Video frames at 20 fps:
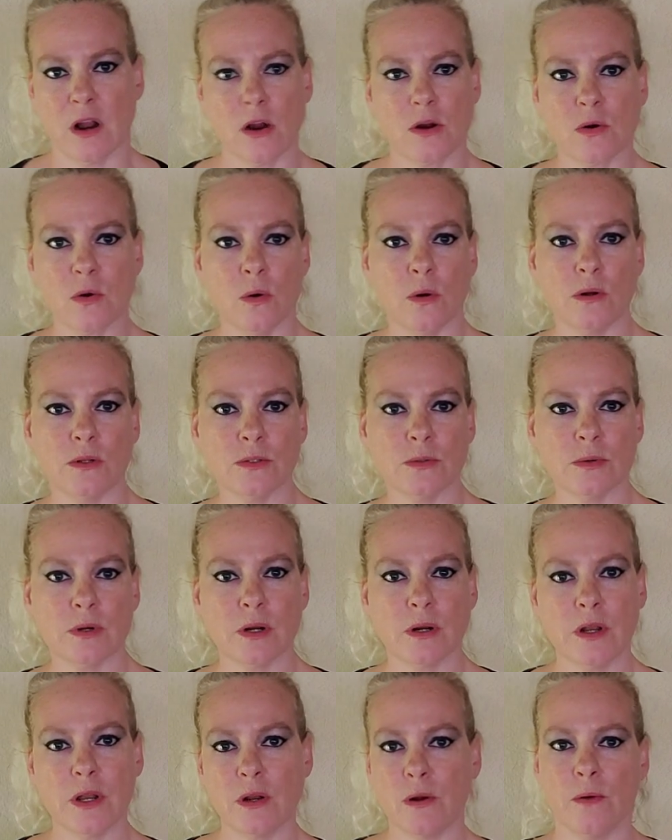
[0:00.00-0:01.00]
our goals.
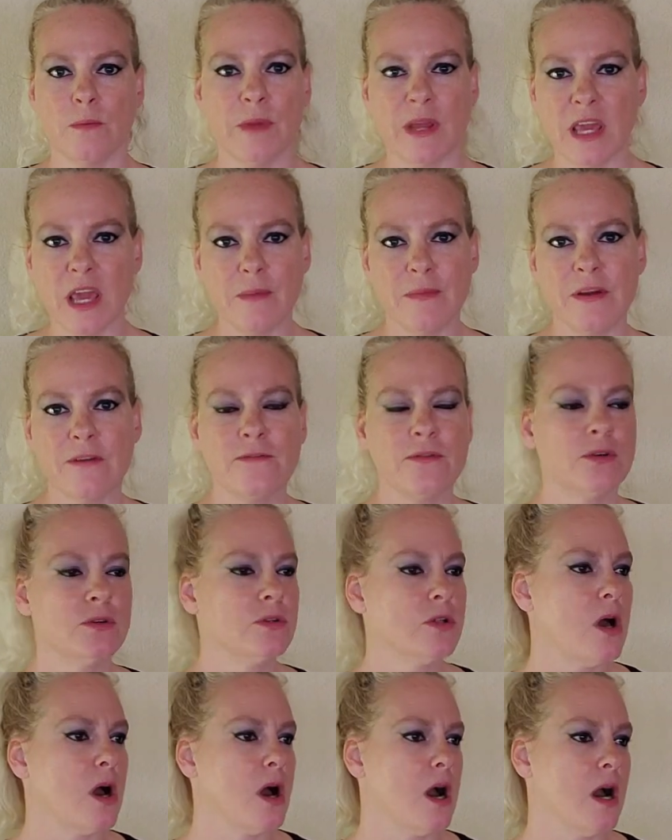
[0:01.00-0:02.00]
We're, you know, keeping food
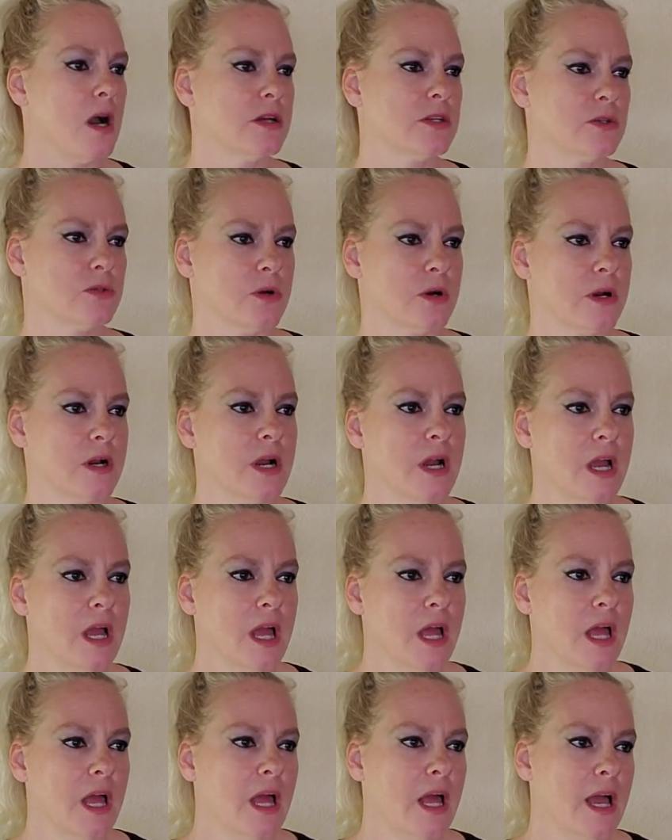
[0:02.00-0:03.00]
logs or,
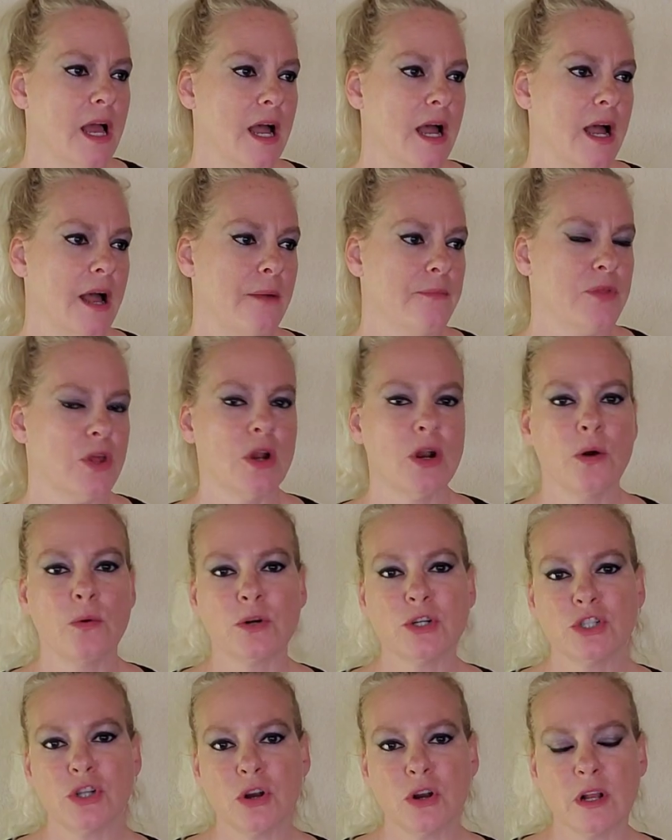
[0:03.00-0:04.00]
um, you know,
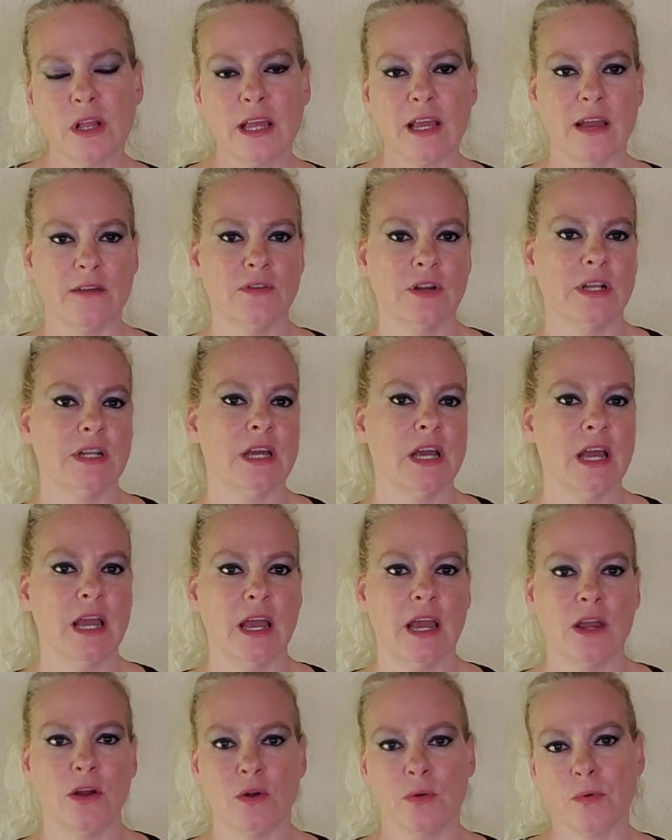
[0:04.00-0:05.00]
we're journaling every
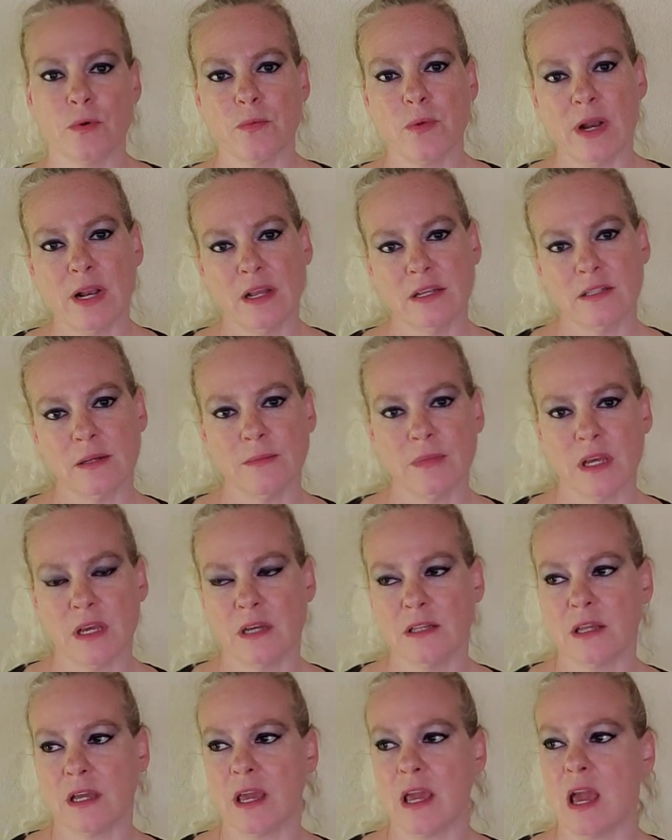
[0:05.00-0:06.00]
day or we're writing something
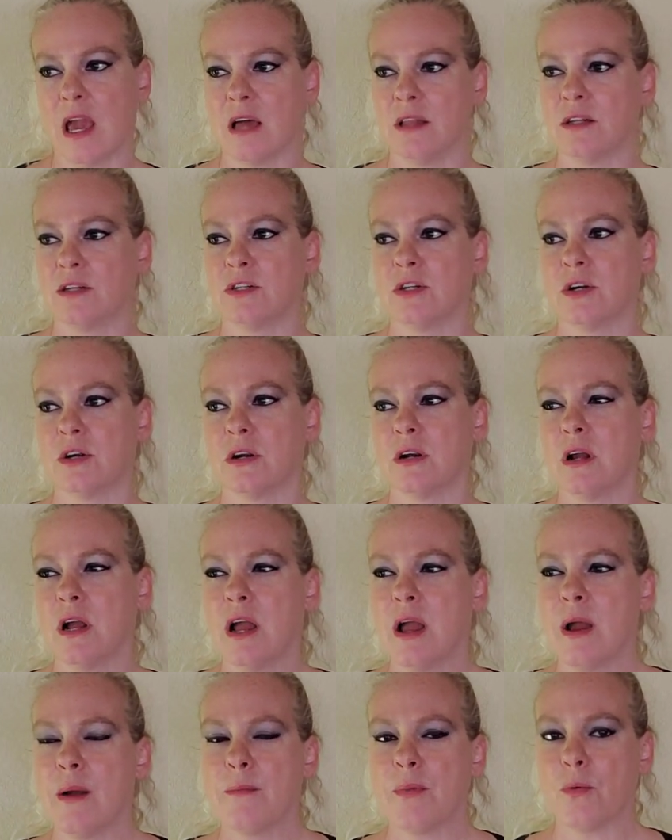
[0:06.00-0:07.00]
on the calendar.
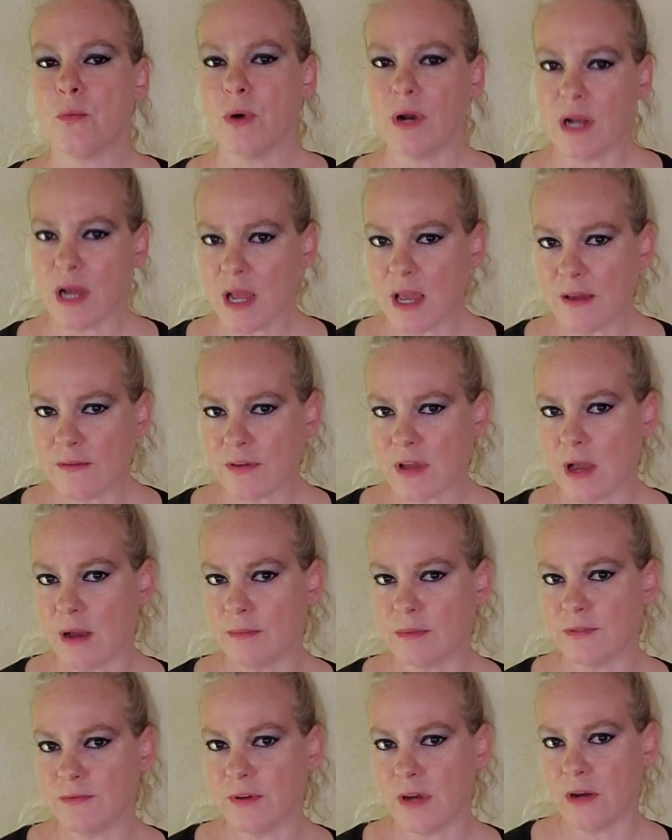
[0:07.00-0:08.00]
But what I have
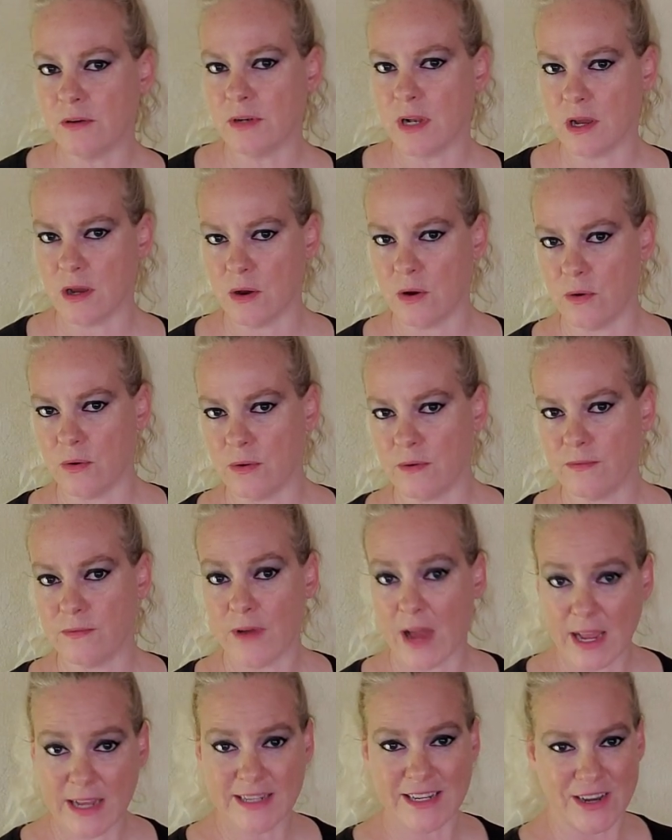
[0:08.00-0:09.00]
come to find out,
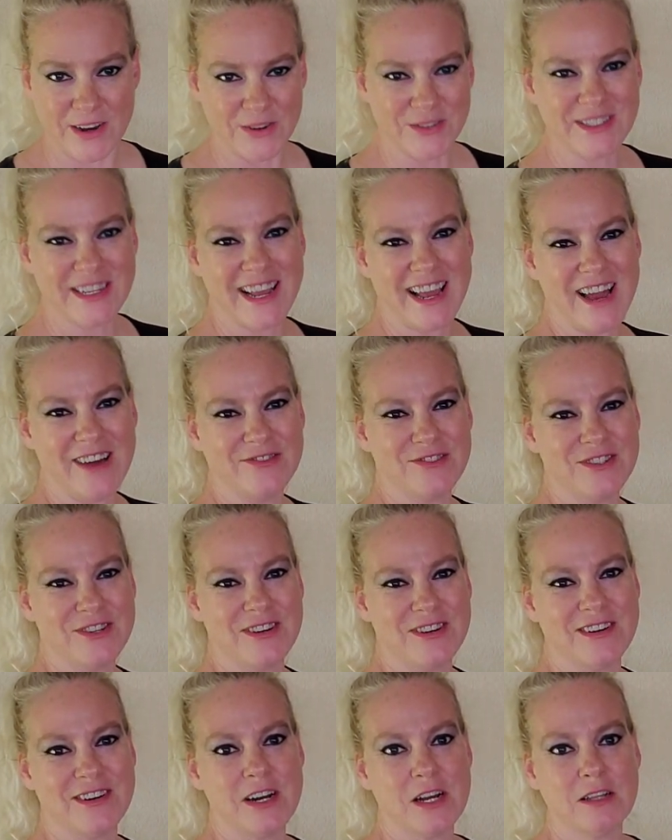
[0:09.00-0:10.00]
find out
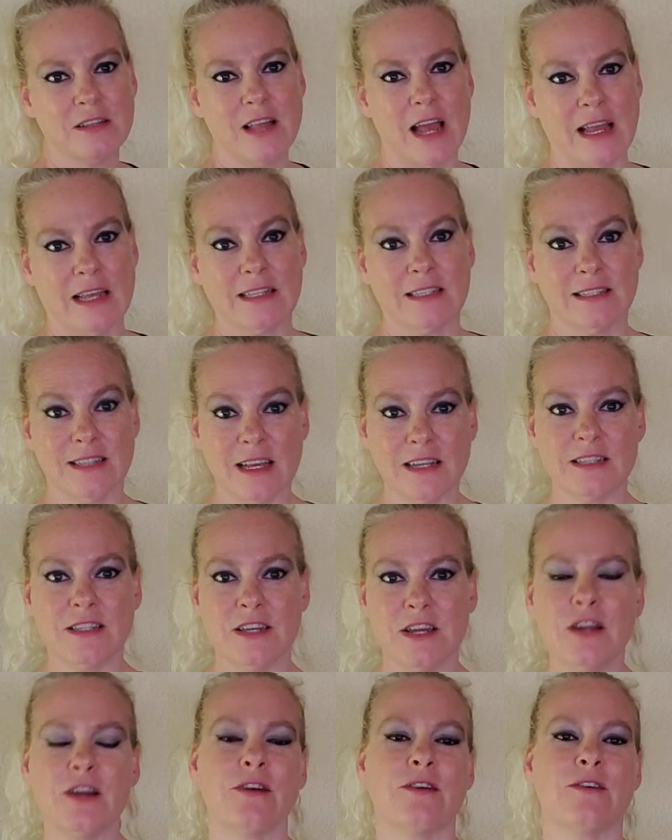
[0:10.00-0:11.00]
after like six
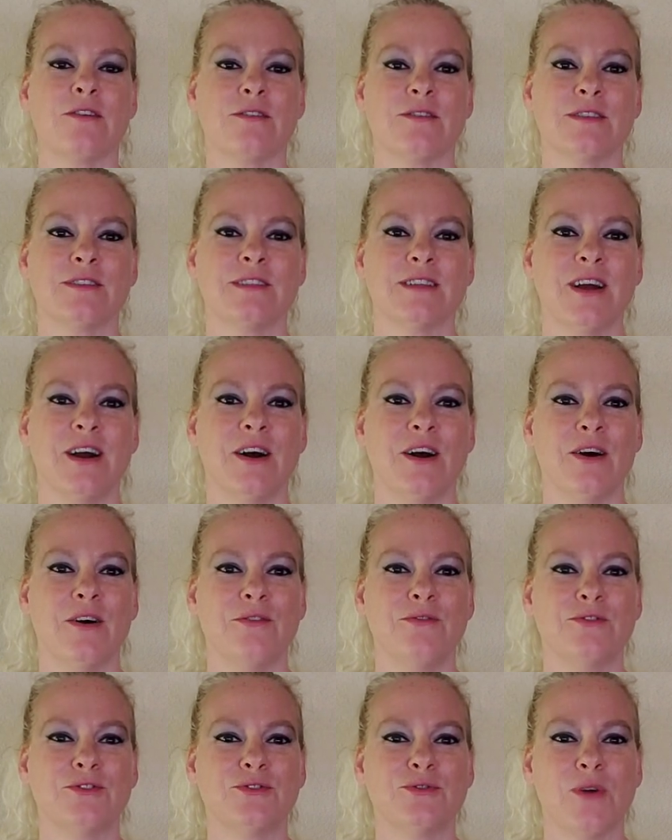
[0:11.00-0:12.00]
years
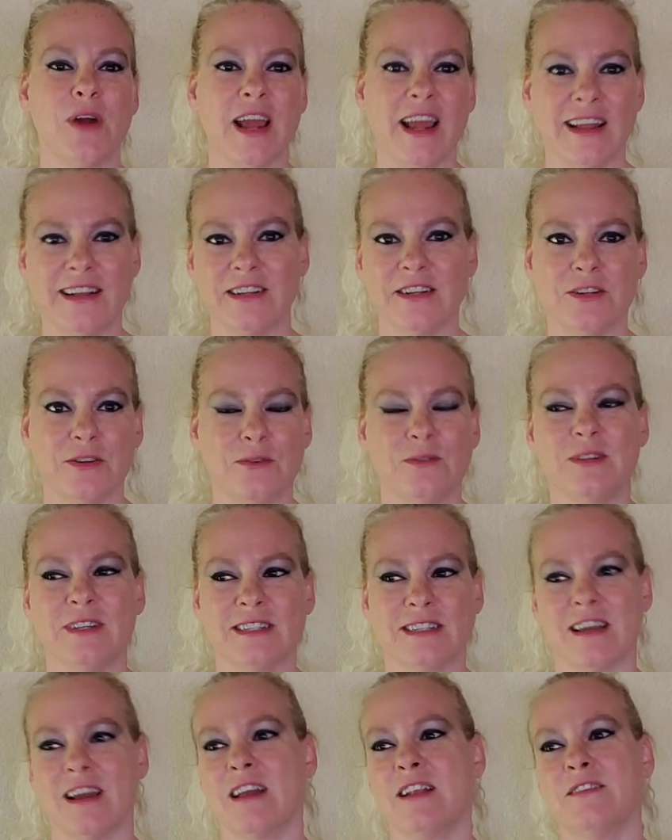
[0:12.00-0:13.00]
of trying to do
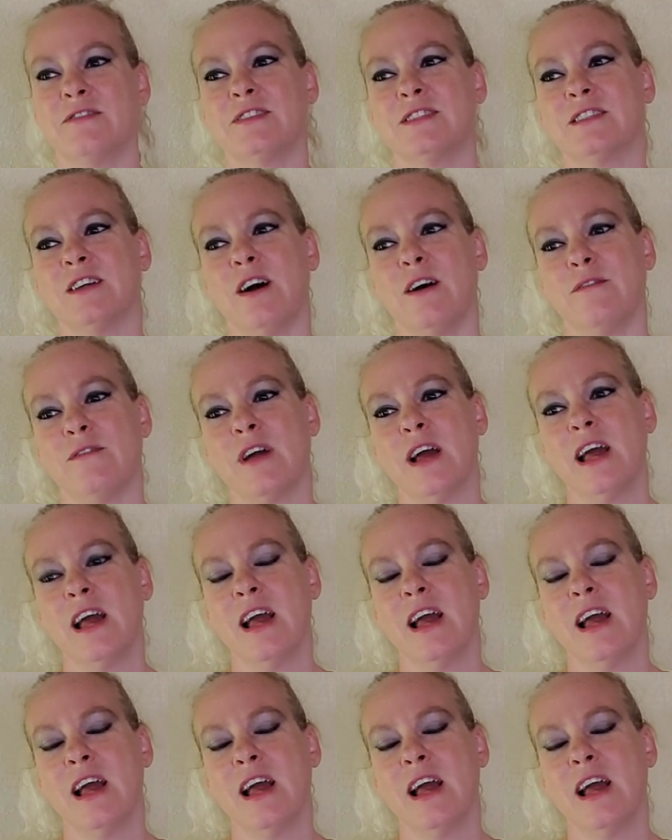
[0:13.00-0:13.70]
this kind of stuff